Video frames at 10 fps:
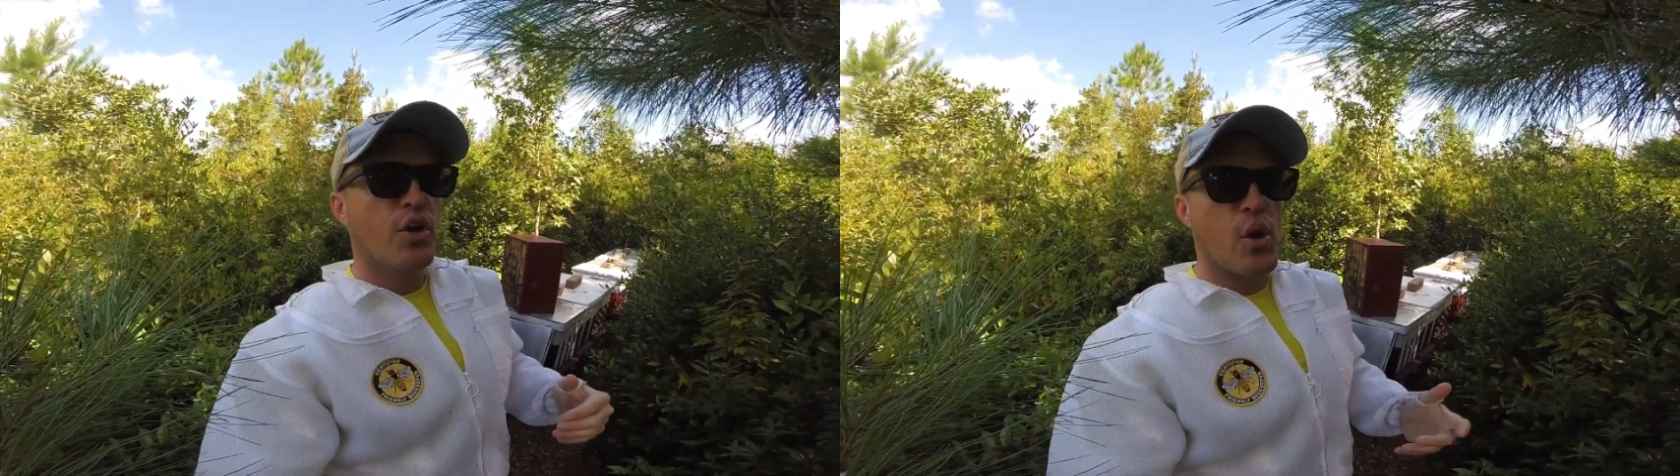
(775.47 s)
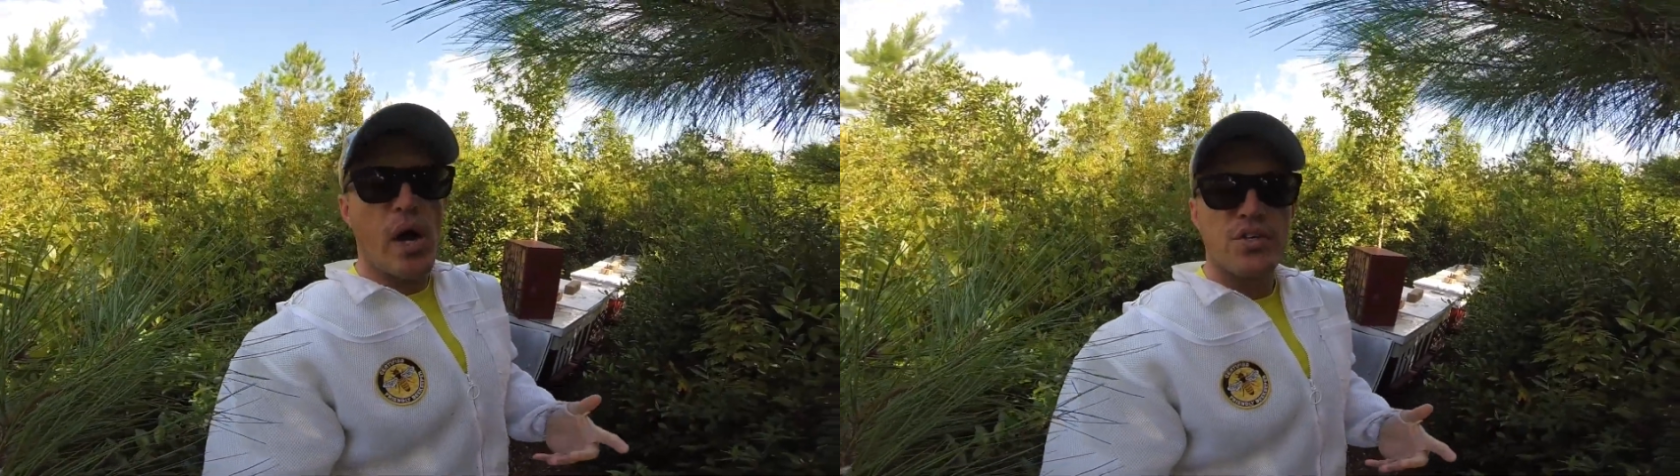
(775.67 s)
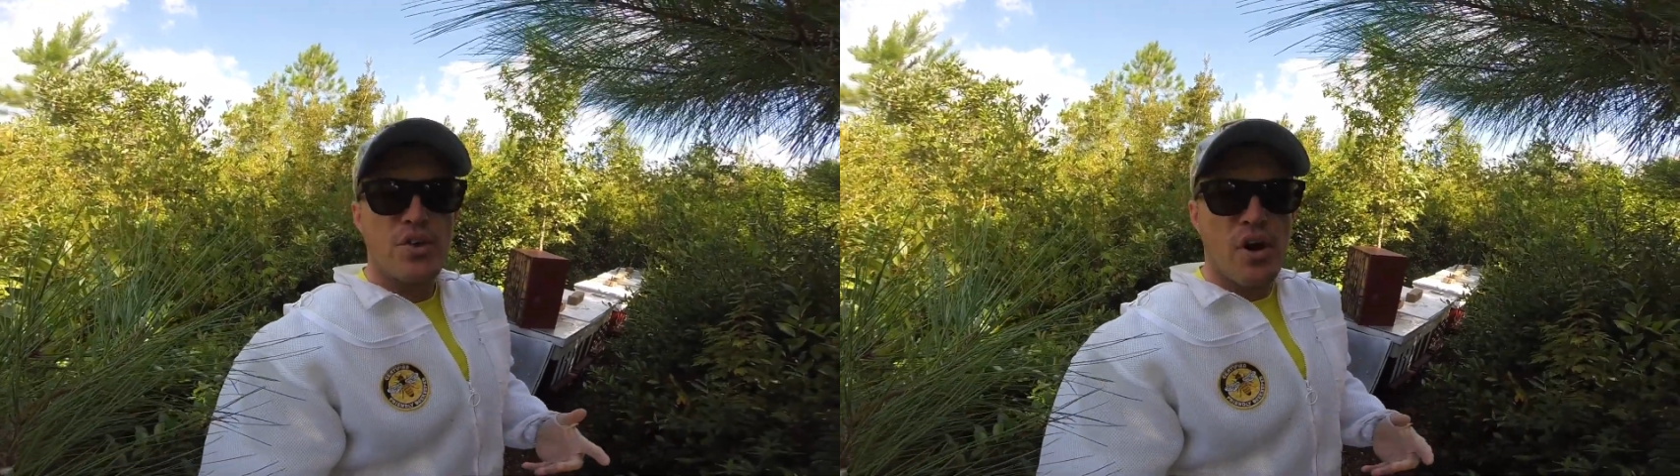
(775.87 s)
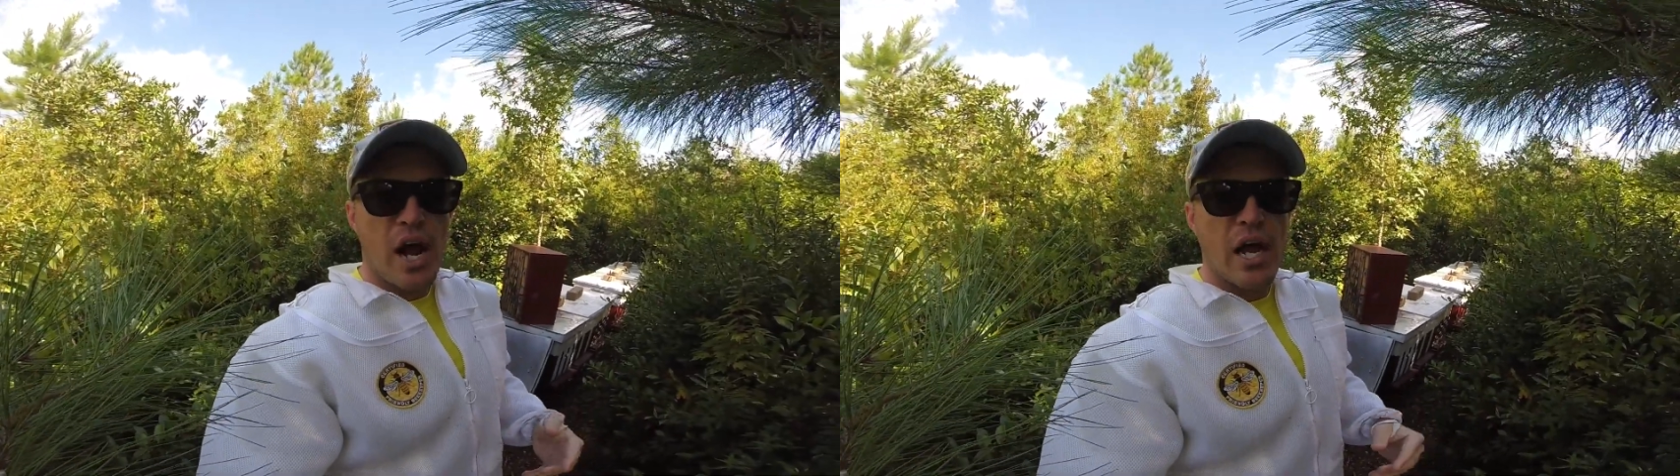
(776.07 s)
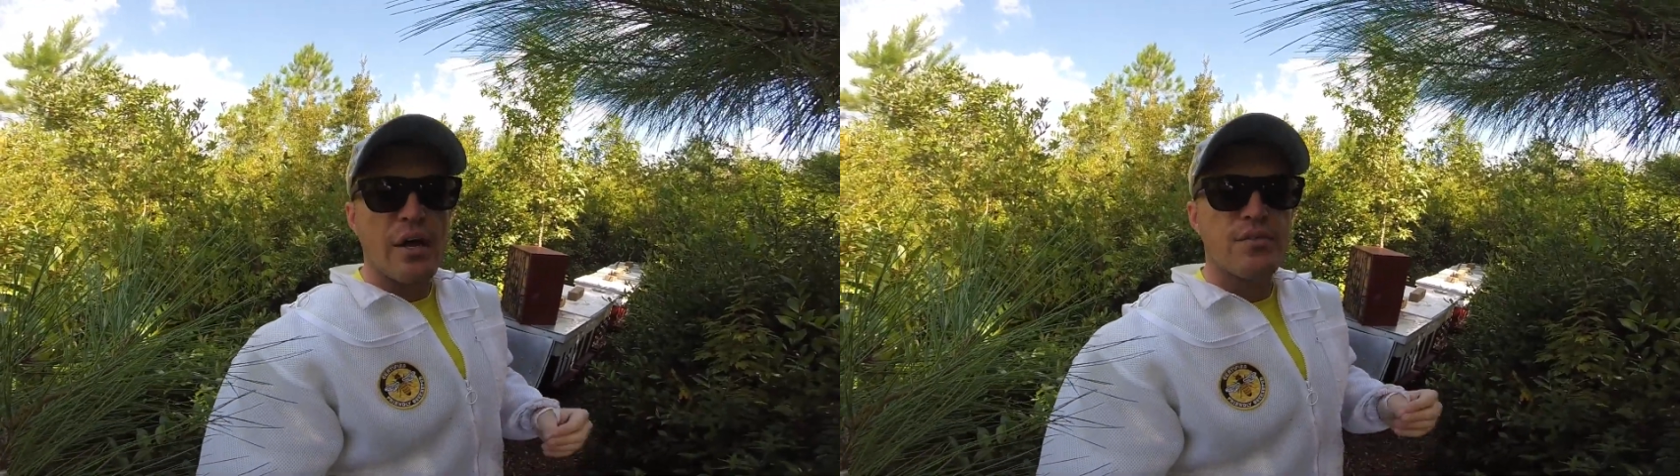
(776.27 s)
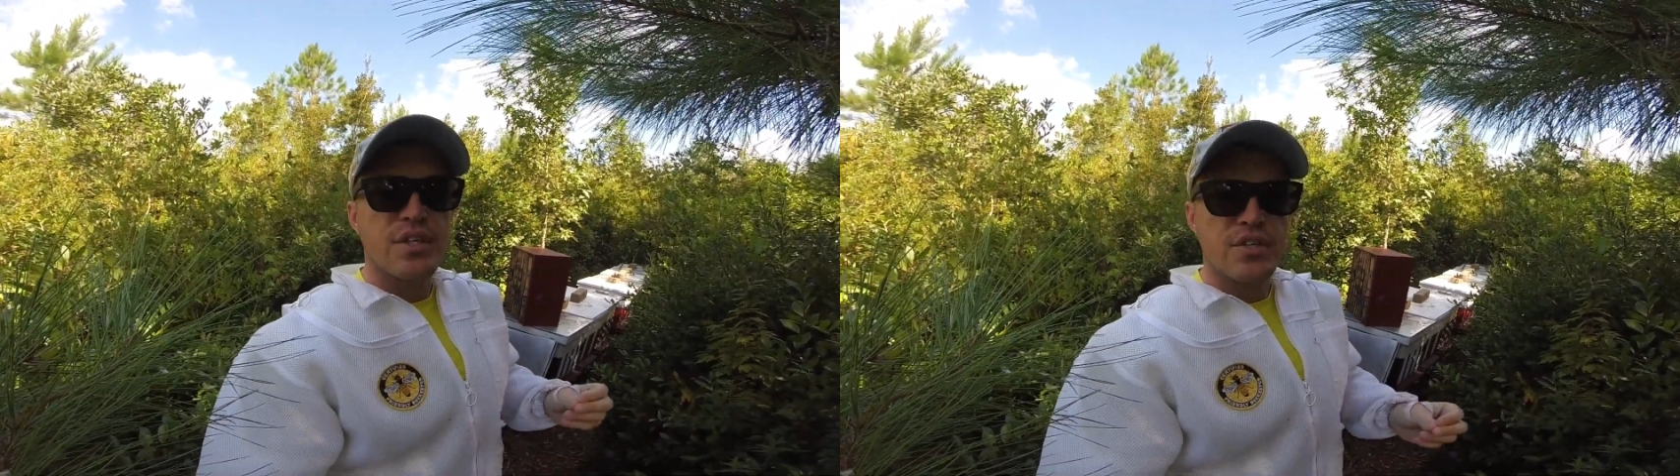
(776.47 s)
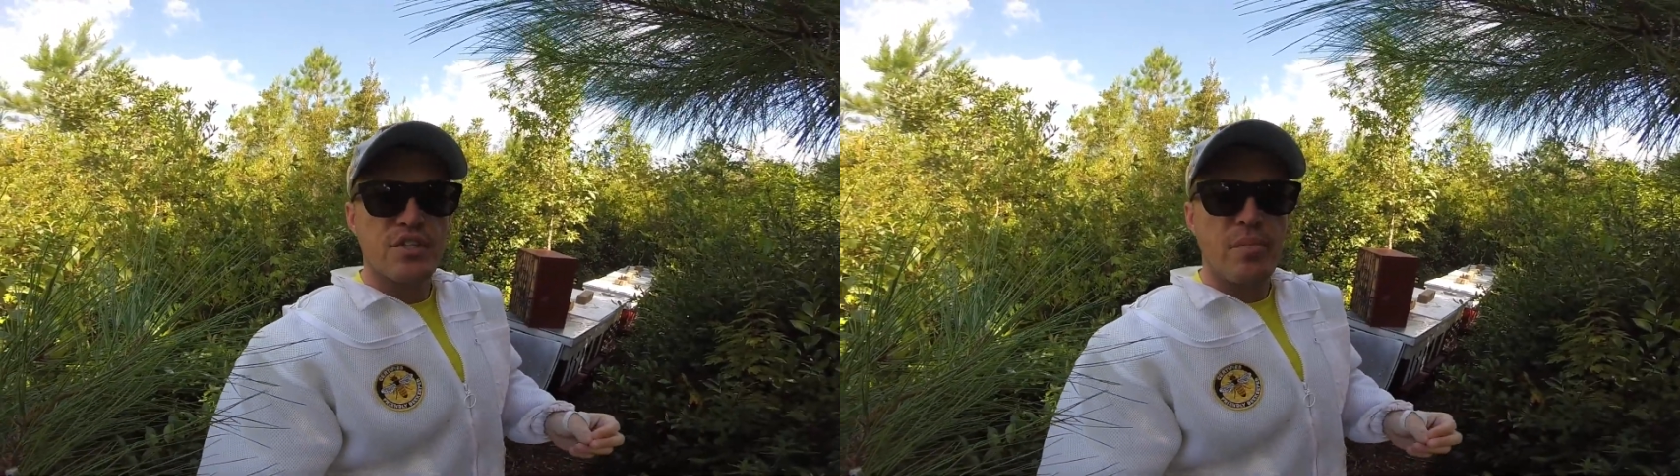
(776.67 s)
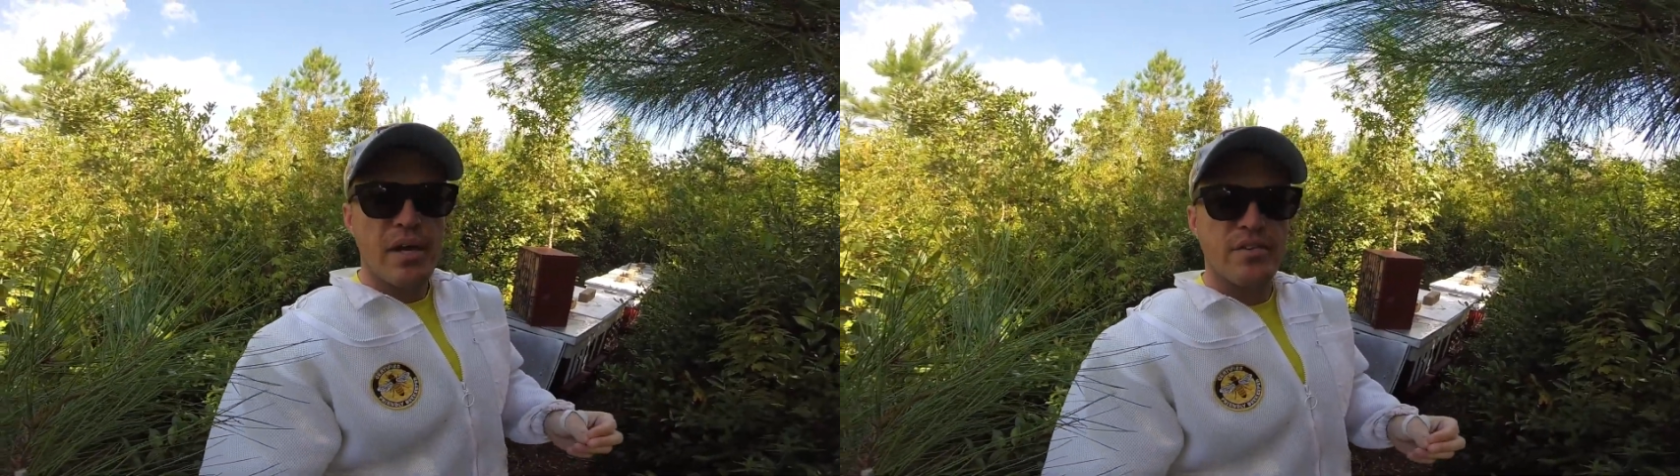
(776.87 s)
Go out to your hives,
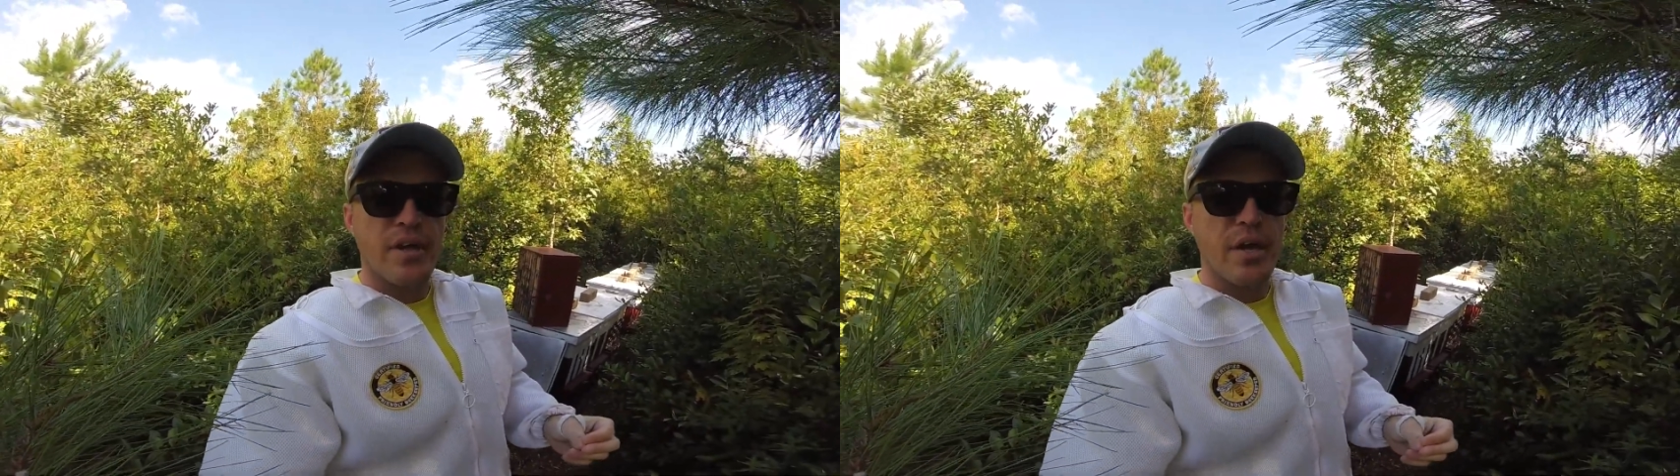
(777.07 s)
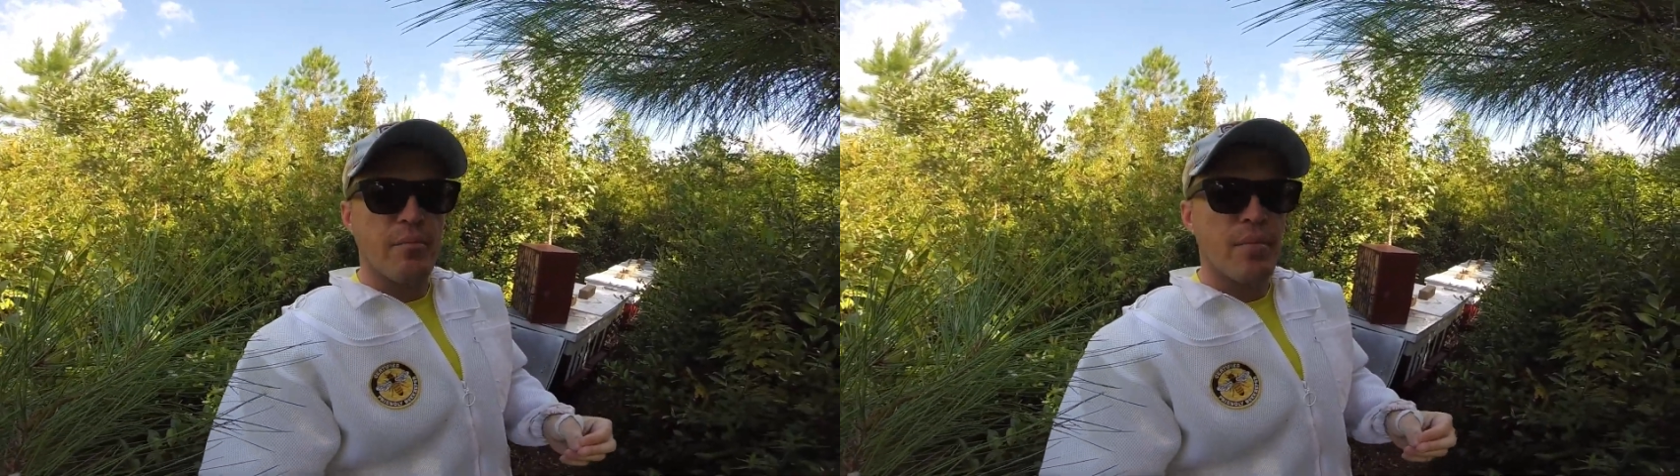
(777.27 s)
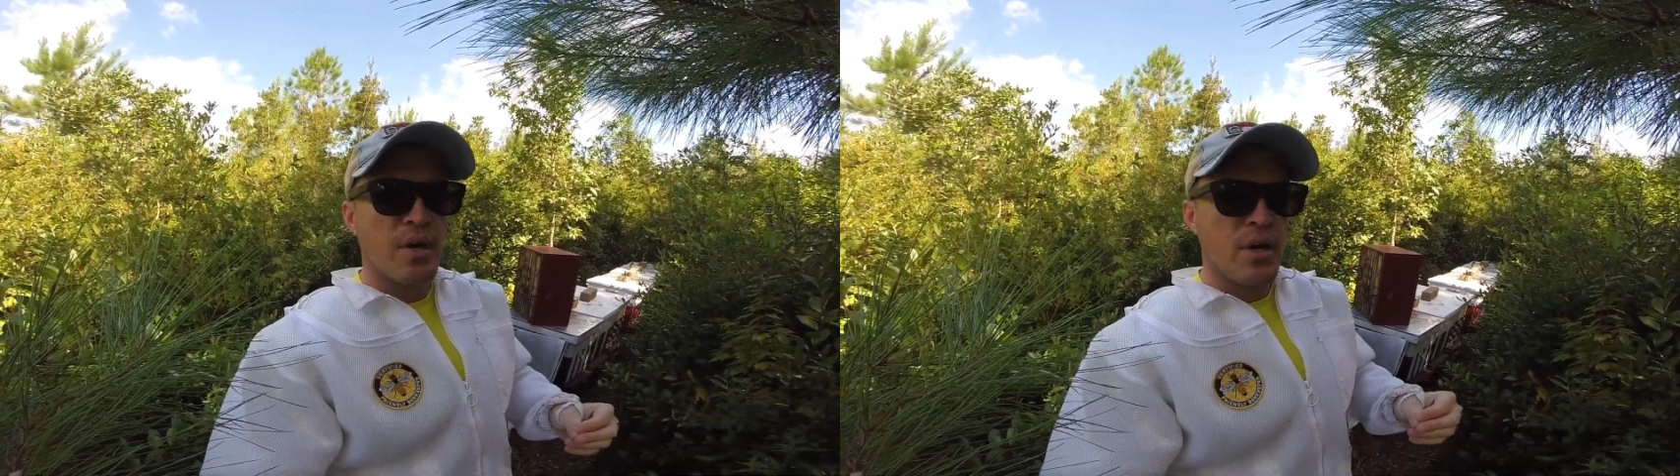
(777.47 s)
inspect them